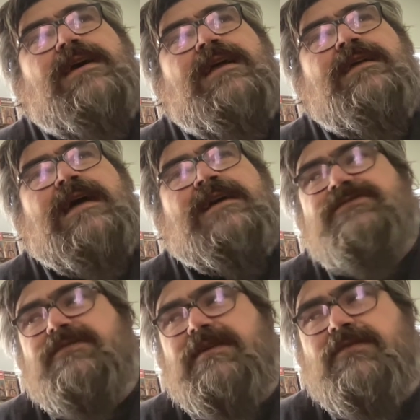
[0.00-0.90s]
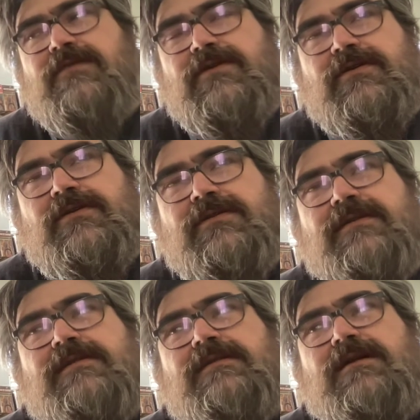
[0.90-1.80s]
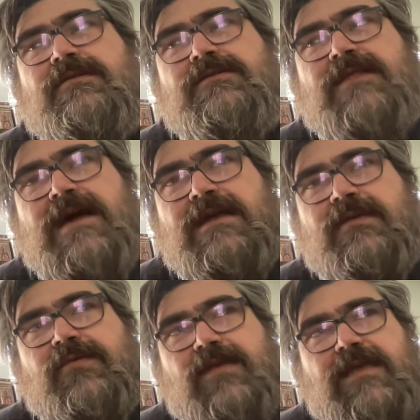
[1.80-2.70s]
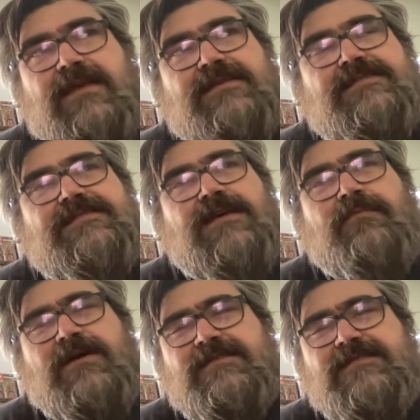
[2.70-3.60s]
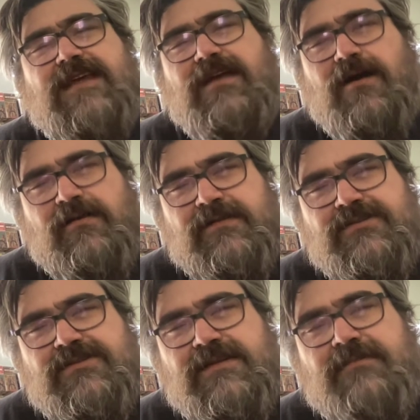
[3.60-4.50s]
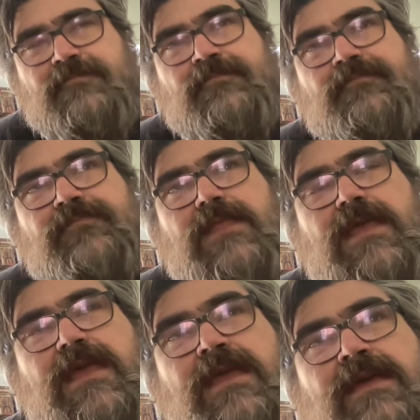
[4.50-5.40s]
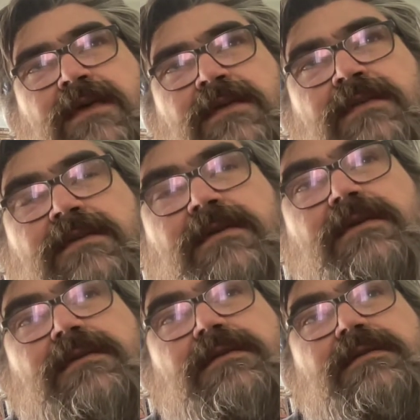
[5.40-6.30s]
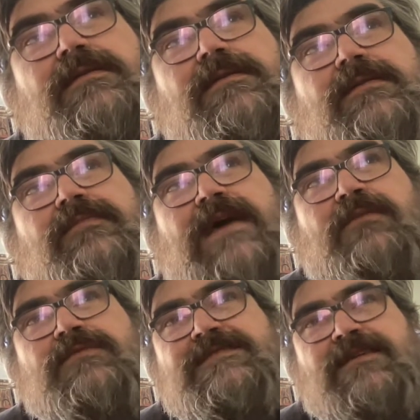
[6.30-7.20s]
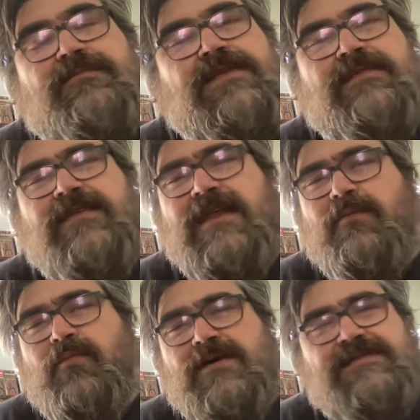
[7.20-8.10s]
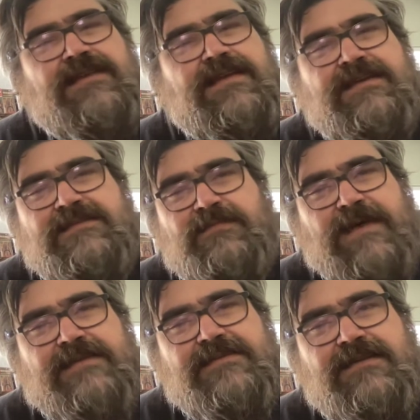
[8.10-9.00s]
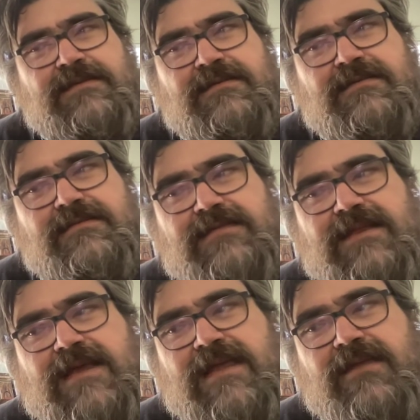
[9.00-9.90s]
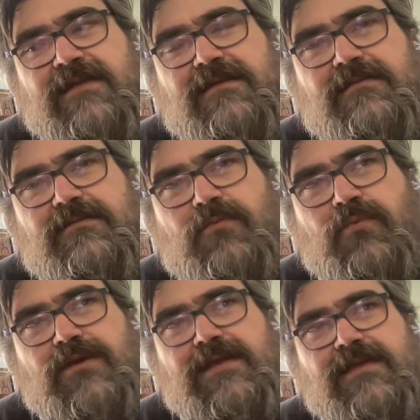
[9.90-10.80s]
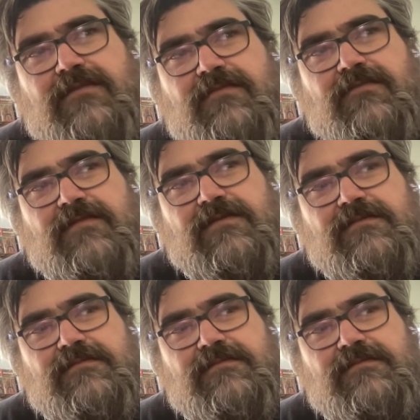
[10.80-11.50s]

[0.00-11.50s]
I actually learned a lot of things about psychology. And that was something that I wasn't expecting that I would have